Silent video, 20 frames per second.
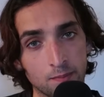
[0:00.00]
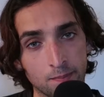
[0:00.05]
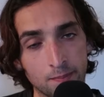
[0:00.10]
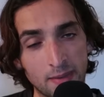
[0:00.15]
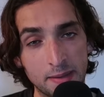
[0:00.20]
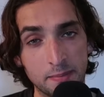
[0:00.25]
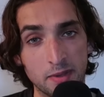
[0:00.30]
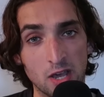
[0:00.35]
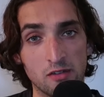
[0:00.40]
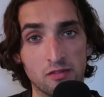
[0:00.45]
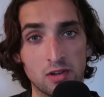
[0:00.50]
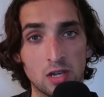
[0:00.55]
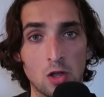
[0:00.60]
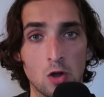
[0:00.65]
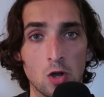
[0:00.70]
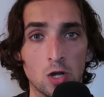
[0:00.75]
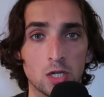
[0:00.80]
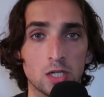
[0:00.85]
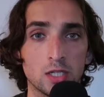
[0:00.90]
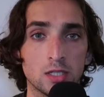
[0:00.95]
maybe
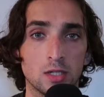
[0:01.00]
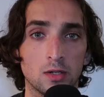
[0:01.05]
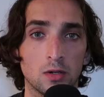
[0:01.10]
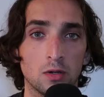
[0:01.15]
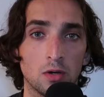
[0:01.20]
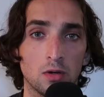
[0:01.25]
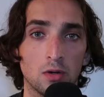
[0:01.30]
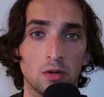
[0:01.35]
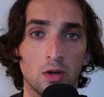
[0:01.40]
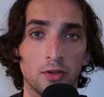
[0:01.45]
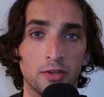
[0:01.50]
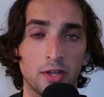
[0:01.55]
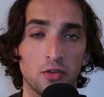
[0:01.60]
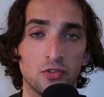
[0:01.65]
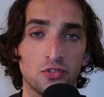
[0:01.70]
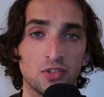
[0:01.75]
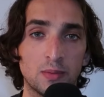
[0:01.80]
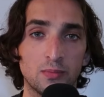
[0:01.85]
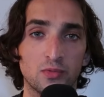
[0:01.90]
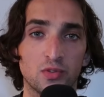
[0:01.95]
overlook or
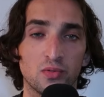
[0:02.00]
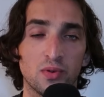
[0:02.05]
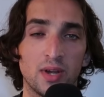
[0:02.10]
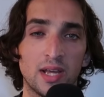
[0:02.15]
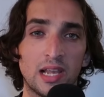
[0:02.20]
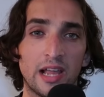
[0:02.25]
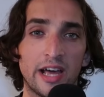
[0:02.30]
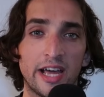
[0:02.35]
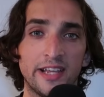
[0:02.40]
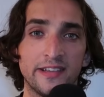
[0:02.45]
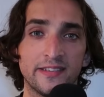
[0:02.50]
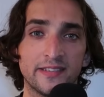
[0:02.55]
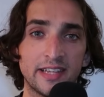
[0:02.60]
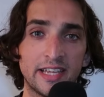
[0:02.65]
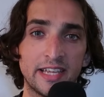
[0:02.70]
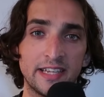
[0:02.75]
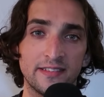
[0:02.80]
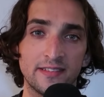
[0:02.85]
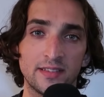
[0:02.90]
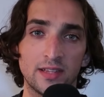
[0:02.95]
don't seem to realize
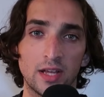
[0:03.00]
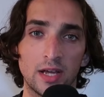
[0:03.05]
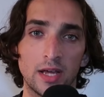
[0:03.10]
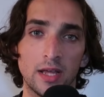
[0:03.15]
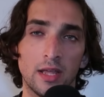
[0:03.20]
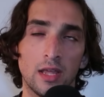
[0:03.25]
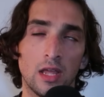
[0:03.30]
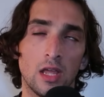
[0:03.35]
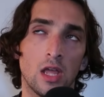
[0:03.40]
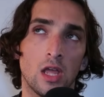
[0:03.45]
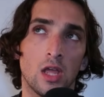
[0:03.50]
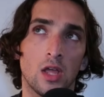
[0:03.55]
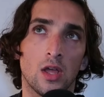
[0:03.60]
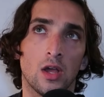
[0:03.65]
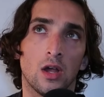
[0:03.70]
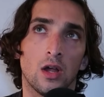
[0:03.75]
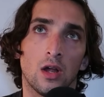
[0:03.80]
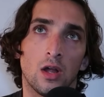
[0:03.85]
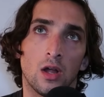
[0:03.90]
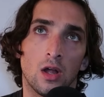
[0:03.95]
is that
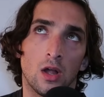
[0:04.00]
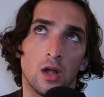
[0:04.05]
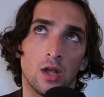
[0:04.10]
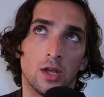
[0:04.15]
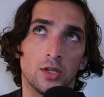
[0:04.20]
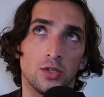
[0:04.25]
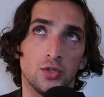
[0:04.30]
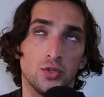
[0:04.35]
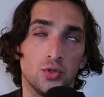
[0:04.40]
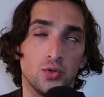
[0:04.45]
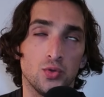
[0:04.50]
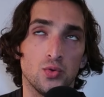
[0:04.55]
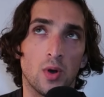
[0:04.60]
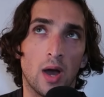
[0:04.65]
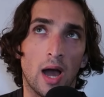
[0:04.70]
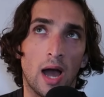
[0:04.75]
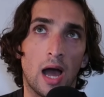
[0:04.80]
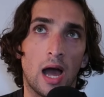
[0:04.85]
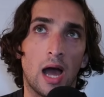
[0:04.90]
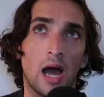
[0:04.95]

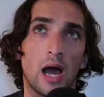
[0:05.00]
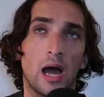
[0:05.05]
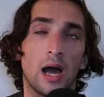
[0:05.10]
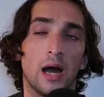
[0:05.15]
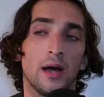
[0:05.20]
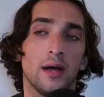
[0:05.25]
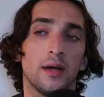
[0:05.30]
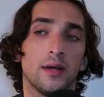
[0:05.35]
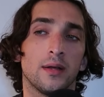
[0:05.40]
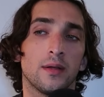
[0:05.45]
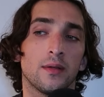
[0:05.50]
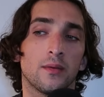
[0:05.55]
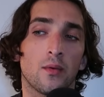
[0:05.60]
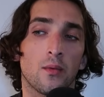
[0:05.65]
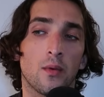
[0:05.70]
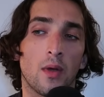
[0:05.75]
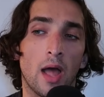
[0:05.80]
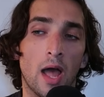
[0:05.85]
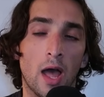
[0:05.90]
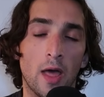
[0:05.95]
you are
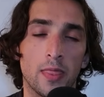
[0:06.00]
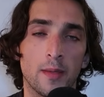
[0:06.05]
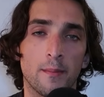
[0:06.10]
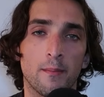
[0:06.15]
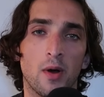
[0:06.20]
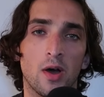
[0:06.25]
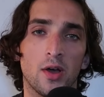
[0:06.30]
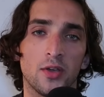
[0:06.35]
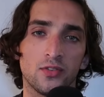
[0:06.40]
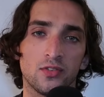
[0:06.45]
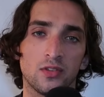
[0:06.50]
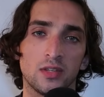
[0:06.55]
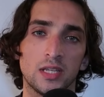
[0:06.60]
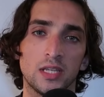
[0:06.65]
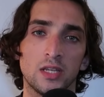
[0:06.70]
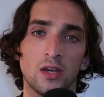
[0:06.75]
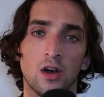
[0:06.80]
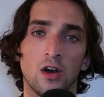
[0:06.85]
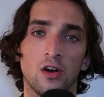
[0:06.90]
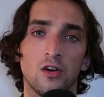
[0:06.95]
at the
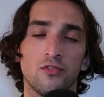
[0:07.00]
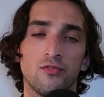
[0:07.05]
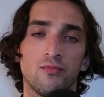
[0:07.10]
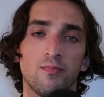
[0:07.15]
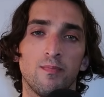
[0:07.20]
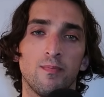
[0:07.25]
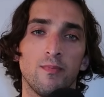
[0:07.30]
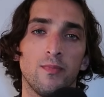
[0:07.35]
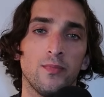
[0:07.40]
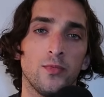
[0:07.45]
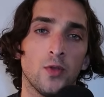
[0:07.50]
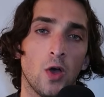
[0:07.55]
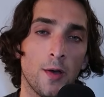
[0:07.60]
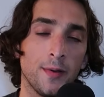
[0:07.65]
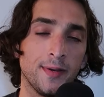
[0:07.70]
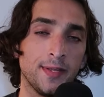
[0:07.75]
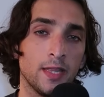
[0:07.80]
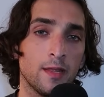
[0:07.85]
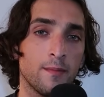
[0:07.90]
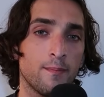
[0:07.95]
mercy of
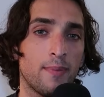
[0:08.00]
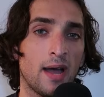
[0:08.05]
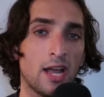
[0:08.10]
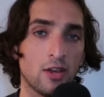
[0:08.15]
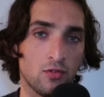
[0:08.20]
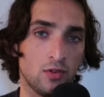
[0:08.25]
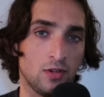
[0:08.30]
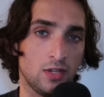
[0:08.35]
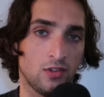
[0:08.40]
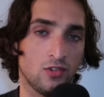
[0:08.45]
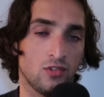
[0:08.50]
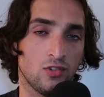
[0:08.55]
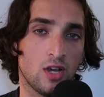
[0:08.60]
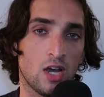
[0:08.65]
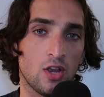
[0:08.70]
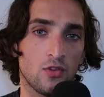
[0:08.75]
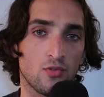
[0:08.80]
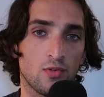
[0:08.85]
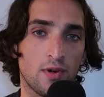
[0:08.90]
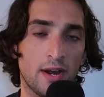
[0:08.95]
not only the battery
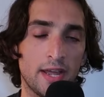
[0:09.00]
discharge